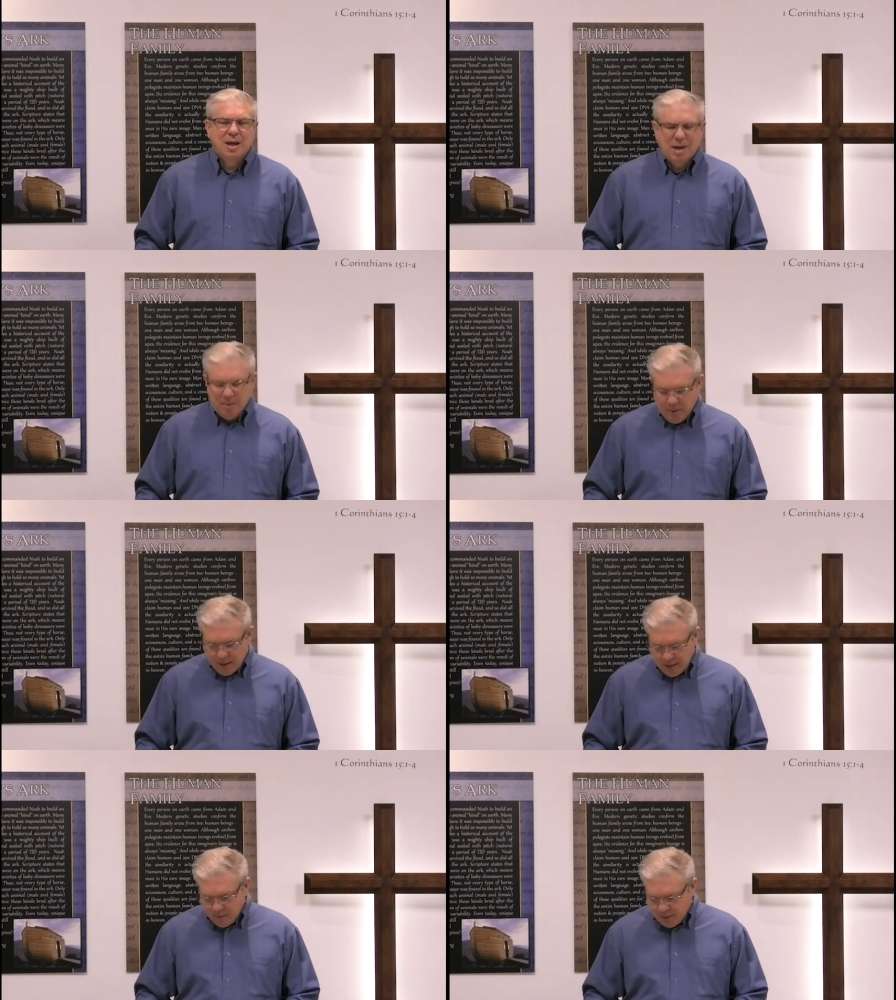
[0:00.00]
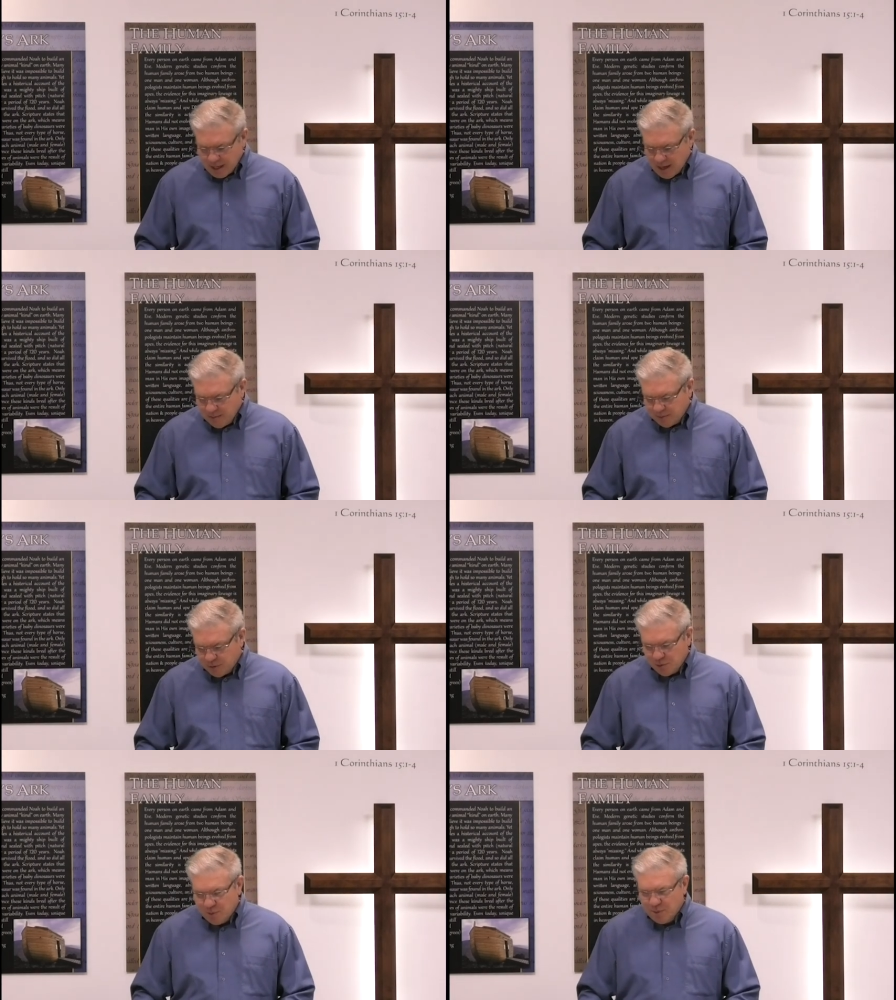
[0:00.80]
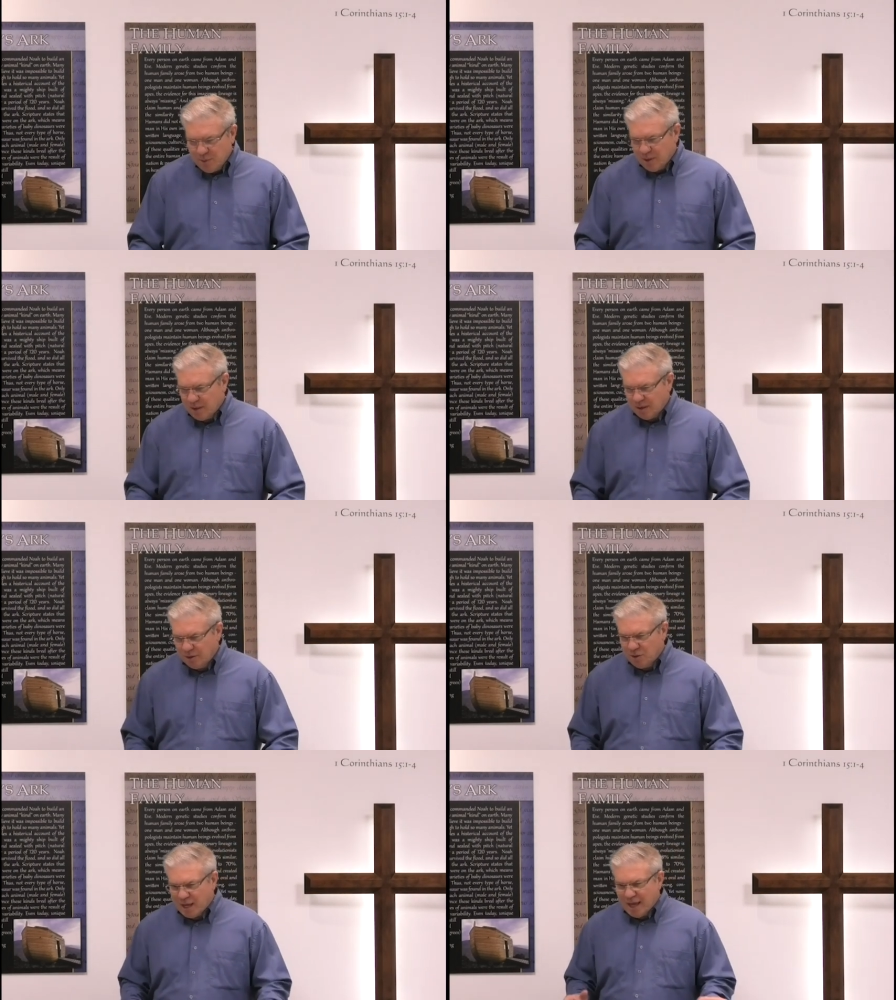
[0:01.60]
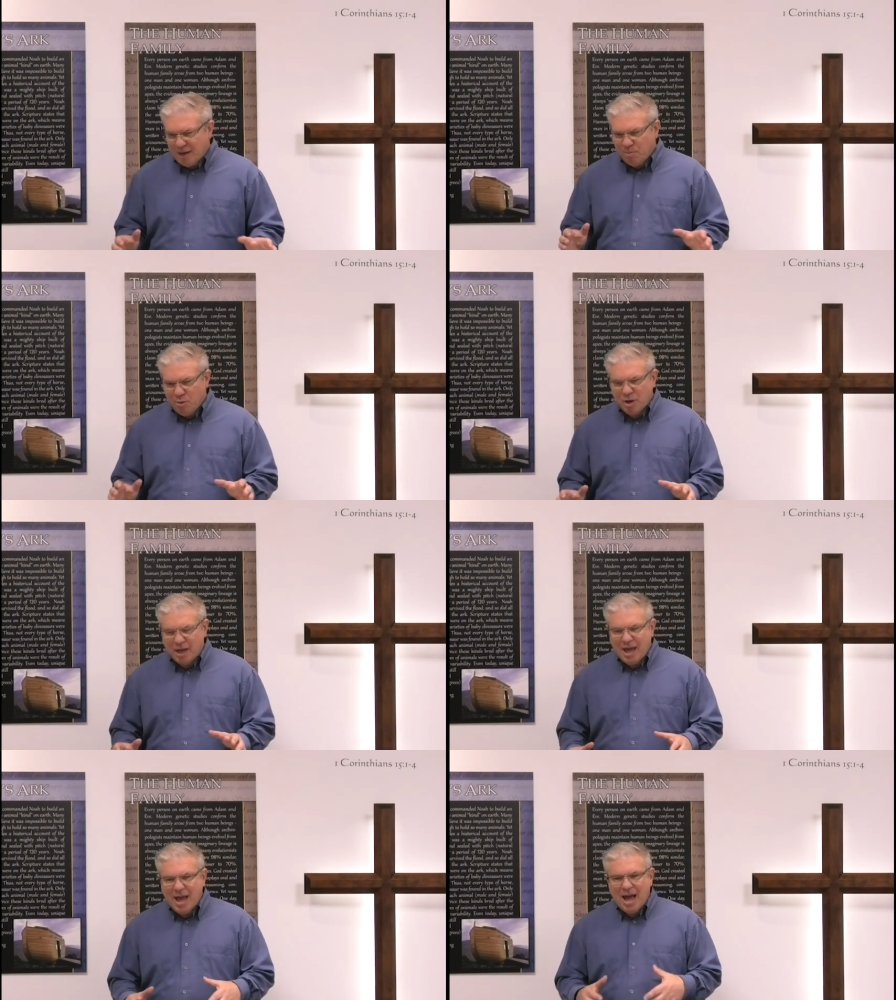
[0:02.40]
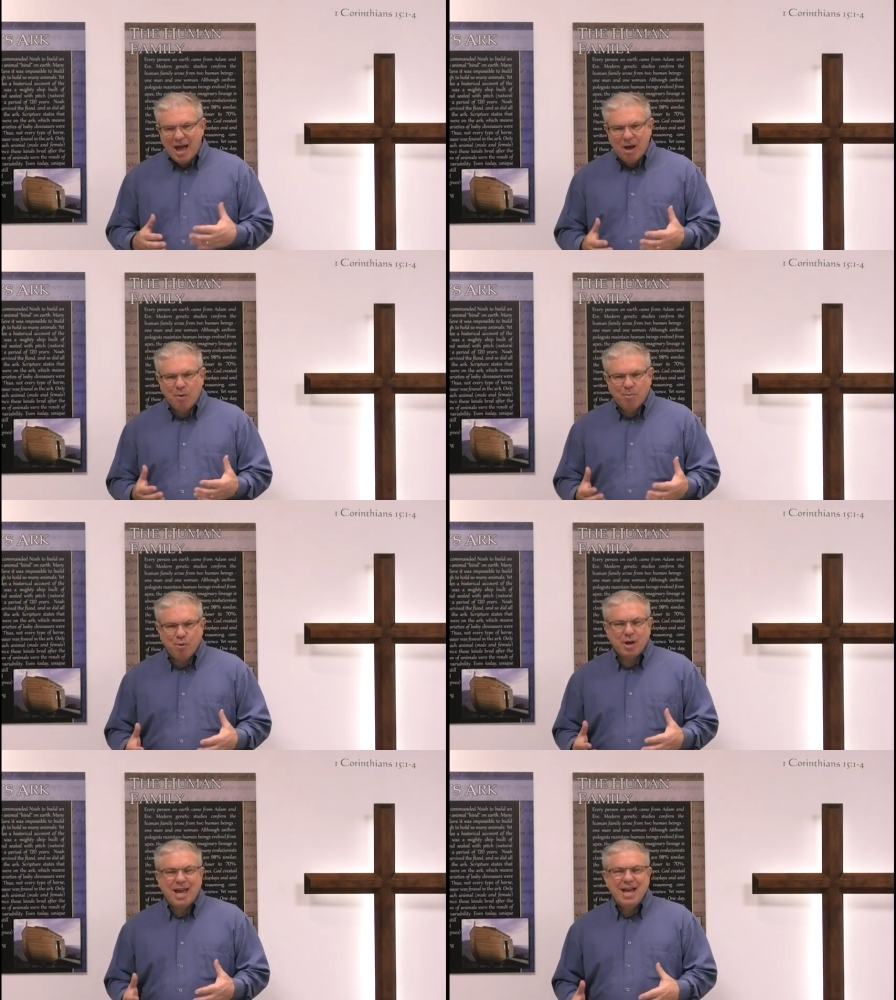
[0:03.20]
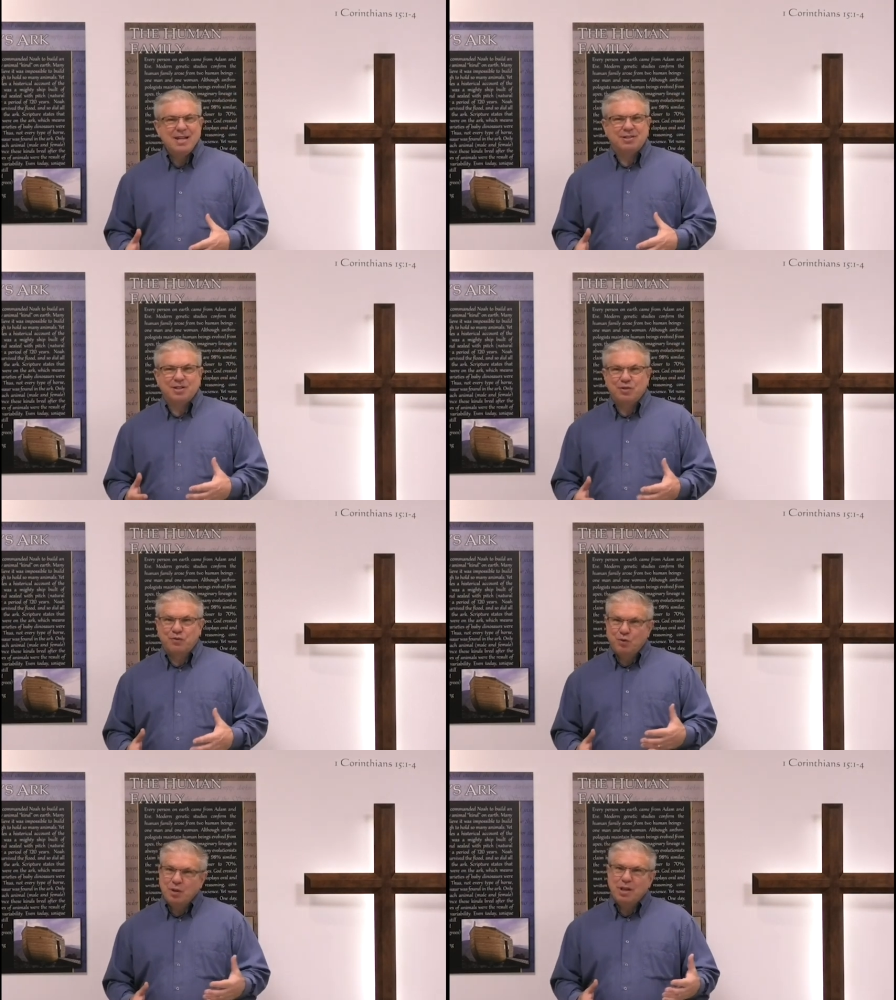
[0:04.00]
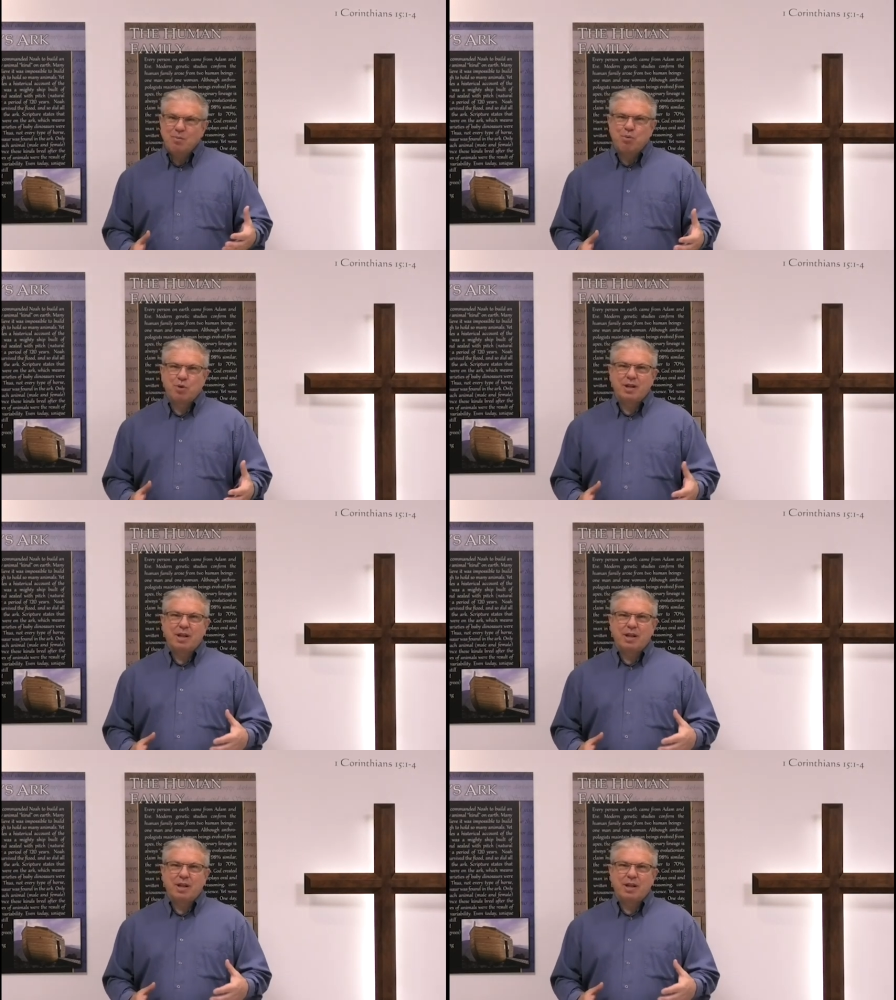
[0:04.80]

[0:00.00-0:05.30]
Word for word: Uh, when we come to look at a book, how a book ends is really important.